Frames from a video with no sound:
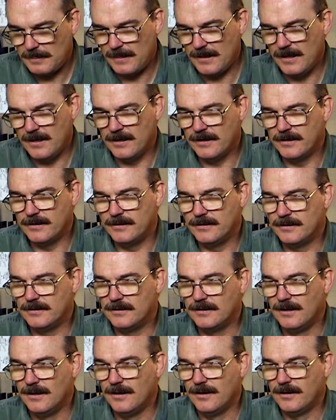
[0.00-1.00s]
And
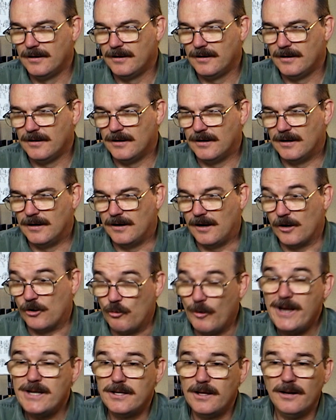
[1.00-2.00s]
a
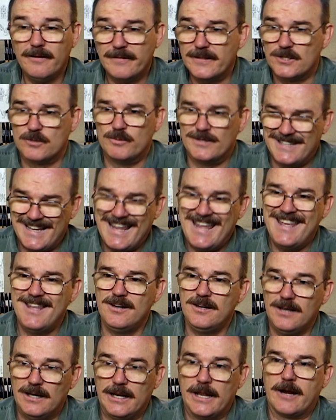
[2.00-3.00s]
great deal of this was
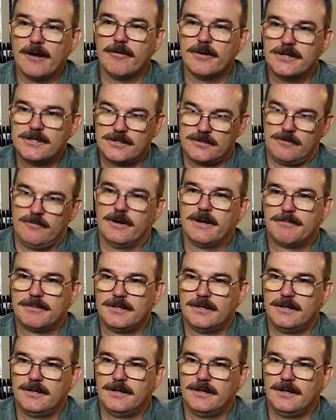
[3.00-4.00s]
in Larry's
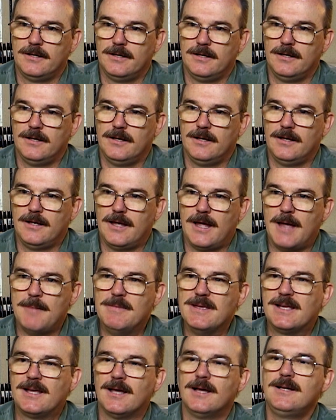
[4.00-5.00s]
script, and
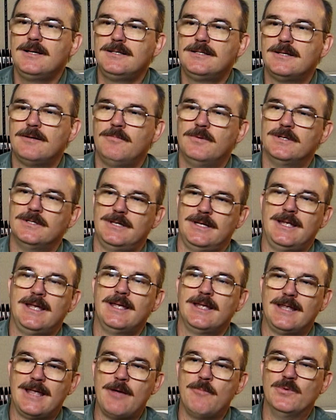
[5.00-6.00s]
because it was
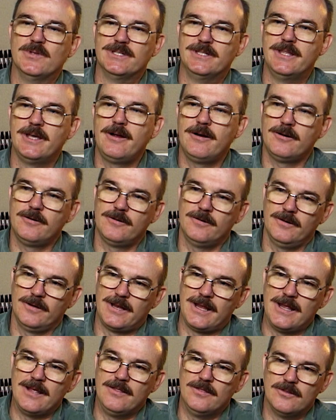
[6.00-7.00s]
there
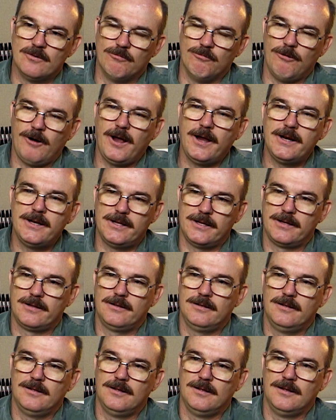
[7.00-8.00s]
in the writing,
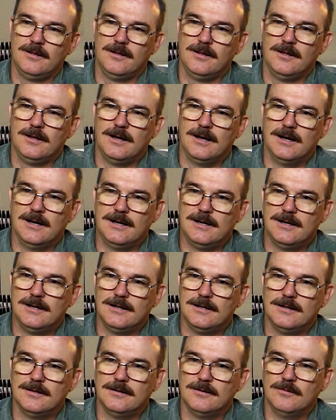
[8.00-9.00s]

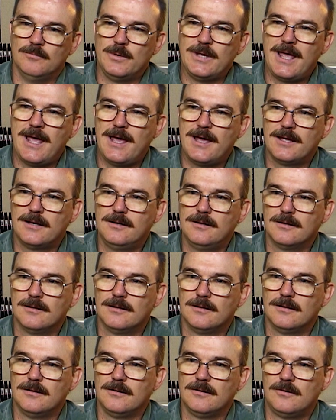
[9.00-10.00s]
I had
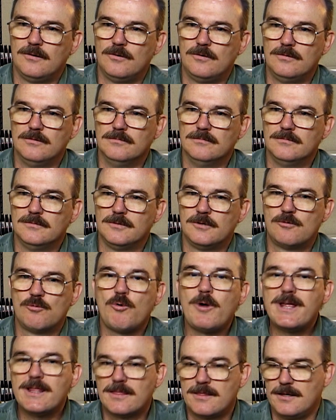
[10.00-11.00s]

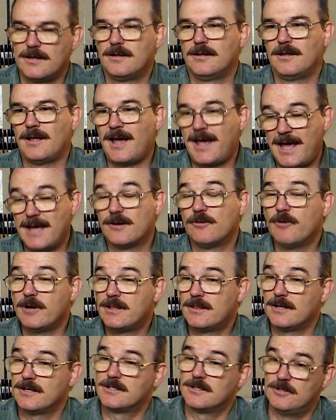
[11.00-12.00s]
great
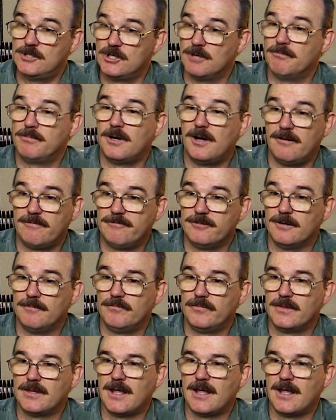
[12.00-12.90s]
things to jump off from.